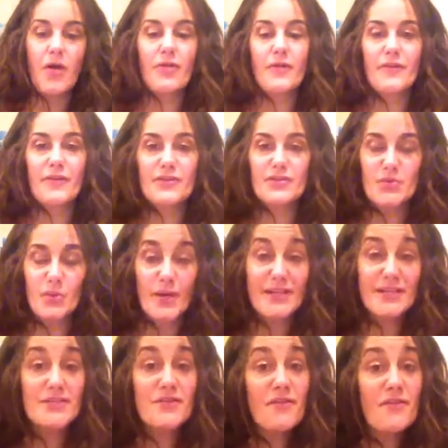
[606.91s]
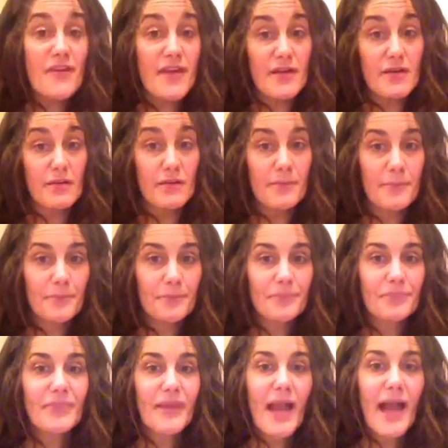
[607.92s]
the first one is feel.
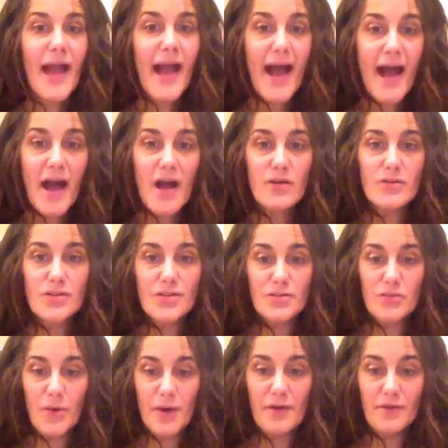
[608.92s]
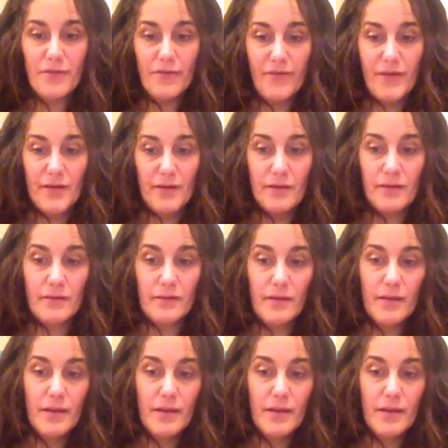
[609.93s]
How do you want to feel